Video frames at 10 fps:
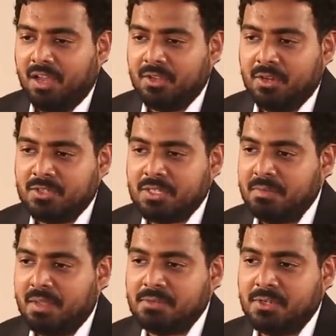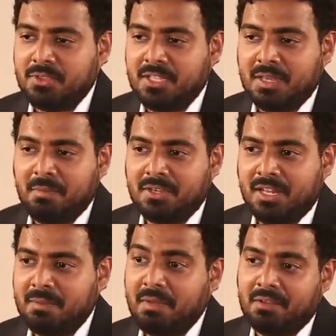You know, sometimes when you think about
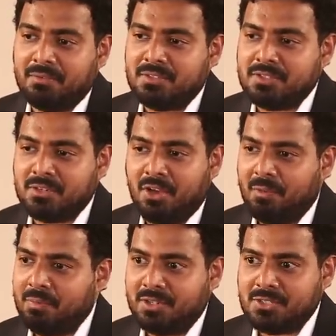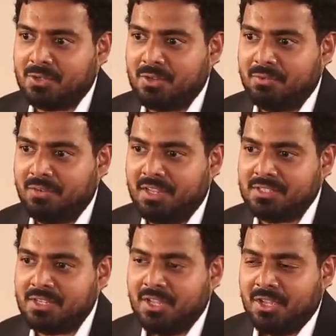telling metaphors in corporates or to your
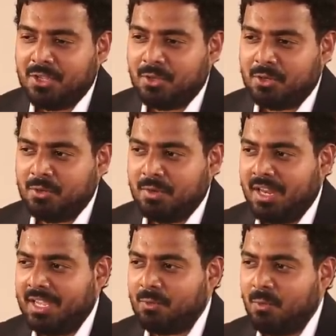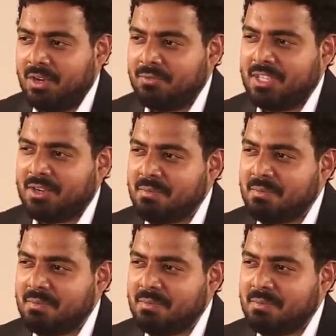friends, you're like, what if they